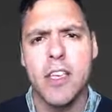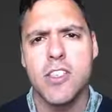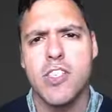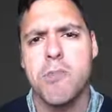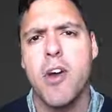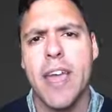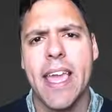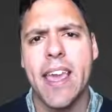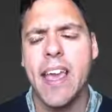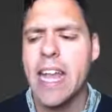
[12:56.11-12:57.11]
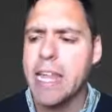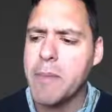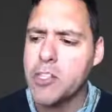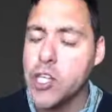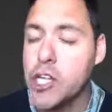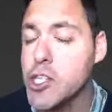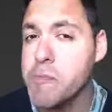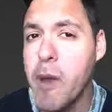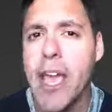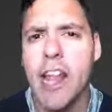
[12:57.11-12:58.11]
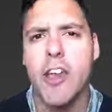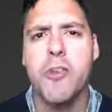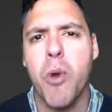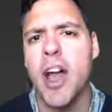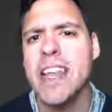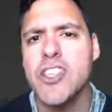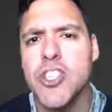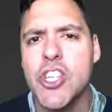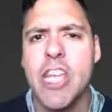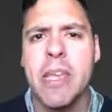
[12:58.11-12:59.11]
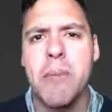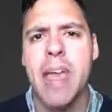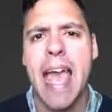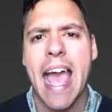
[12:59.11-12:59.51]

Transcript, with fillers: spotting it early means you can just buy a load while it's cheap.